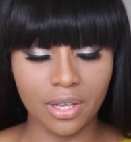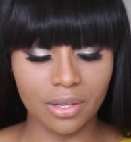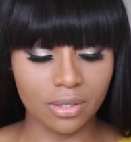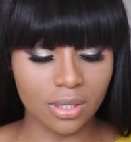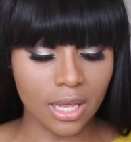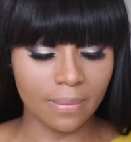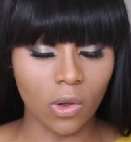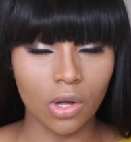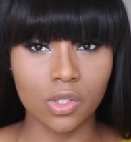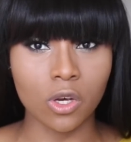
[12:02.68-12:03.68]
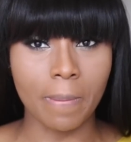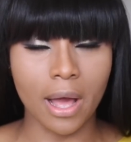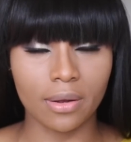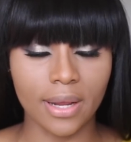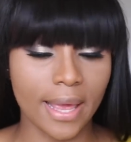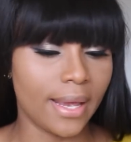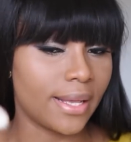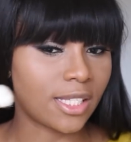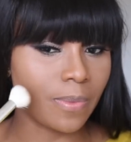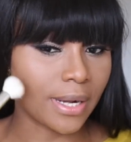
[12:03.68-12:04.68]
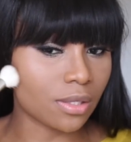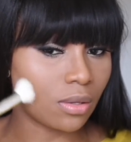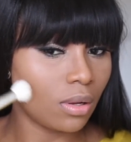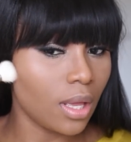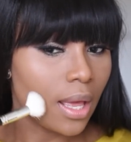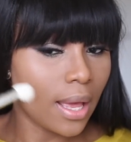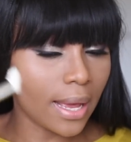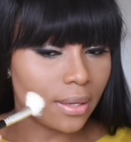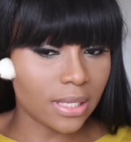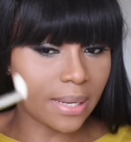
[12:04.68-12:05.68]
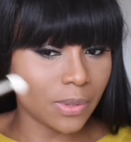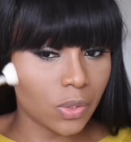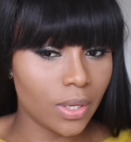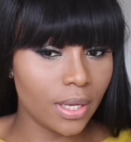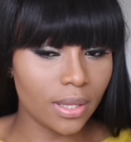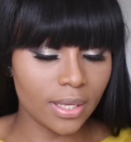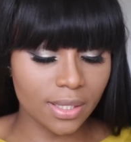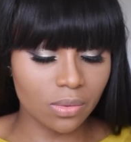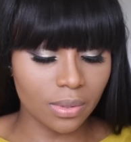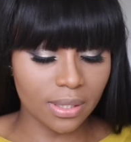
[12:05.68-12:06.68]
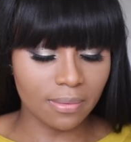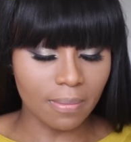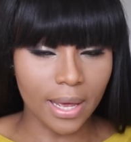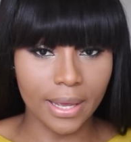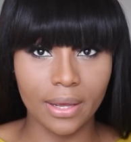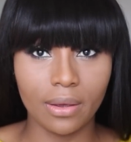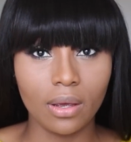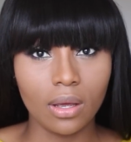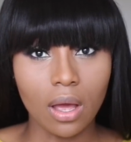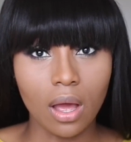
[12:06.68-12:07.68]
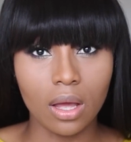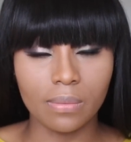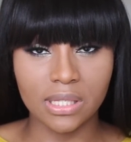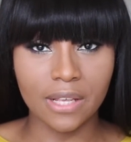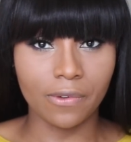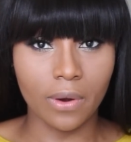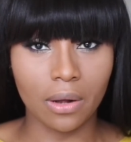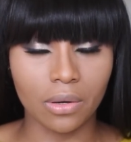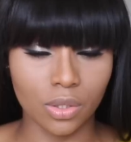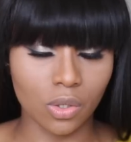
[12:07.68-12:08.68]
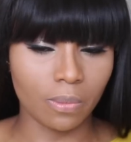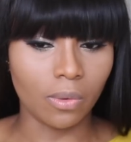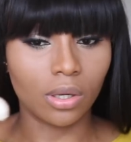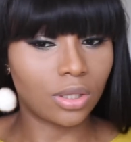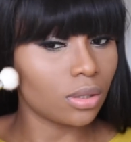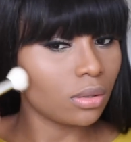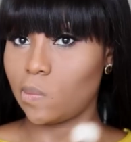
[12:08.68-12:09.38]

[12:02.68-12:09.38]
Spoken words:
Hills contour powder in Espresso, and I'm doing this with my Sephora contour brush.